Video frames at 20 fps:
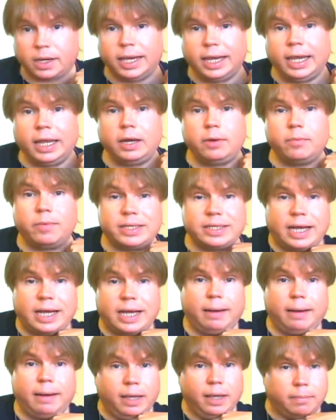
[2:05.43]
Anyways,
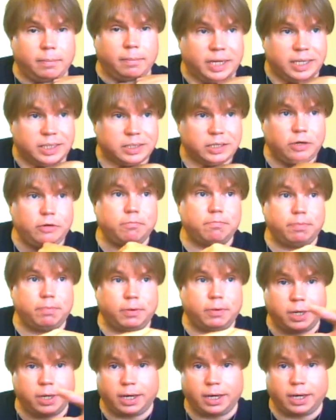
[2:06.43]
I'm going to be soon
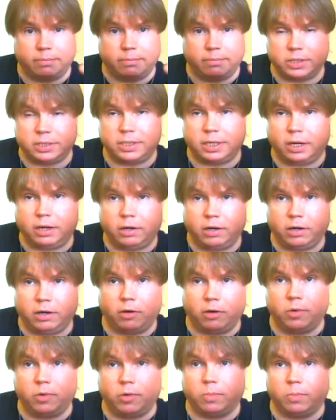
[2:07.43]
putting up, just so you
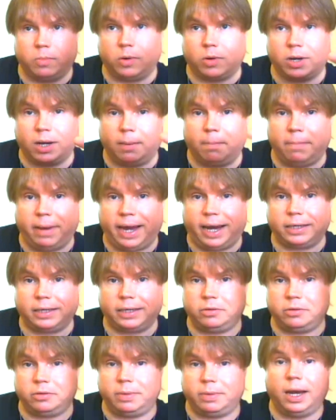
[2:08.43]
know, we'll come
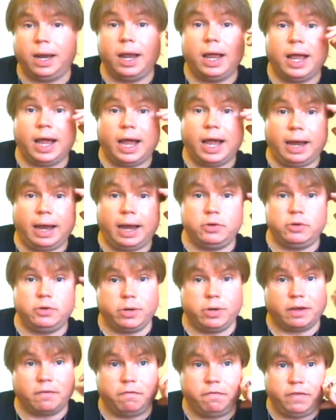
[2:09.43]
back to it, but I'm
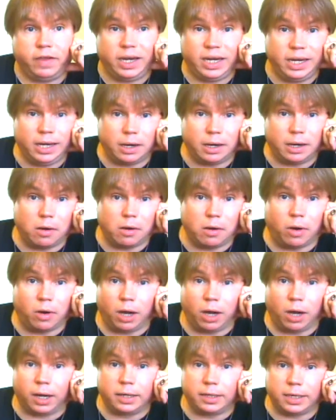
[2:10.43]
doing a video
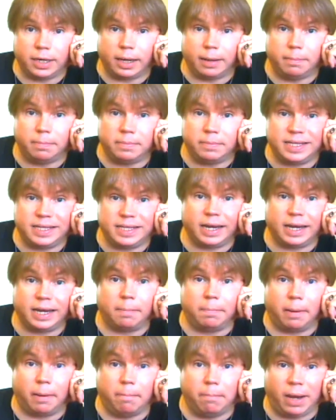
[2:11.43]
on setting
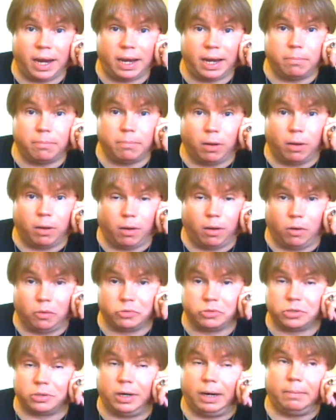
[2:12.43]
up a Mabon
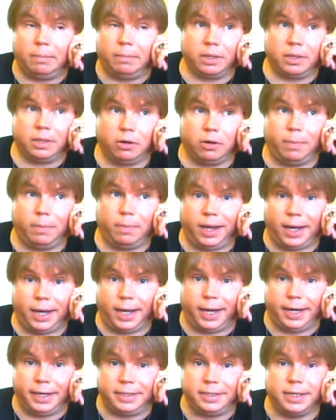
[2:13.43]
altar. I'm a little
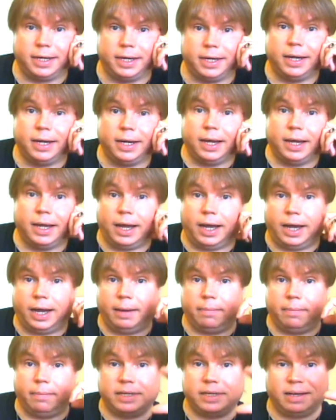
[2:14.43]
behind
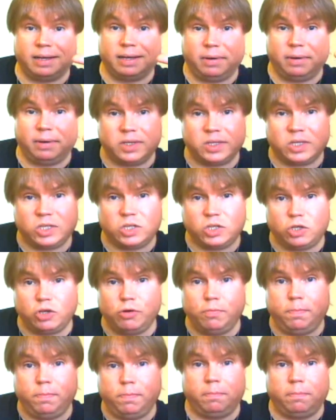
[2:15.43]
because I've been
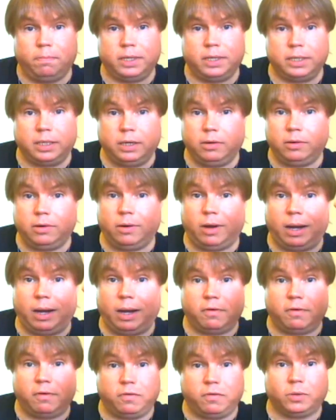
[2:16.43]
super busy. You know,
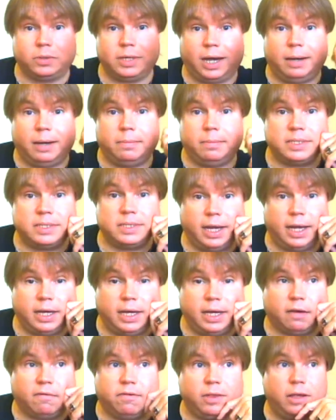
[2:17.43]
I'm a full-time psychic.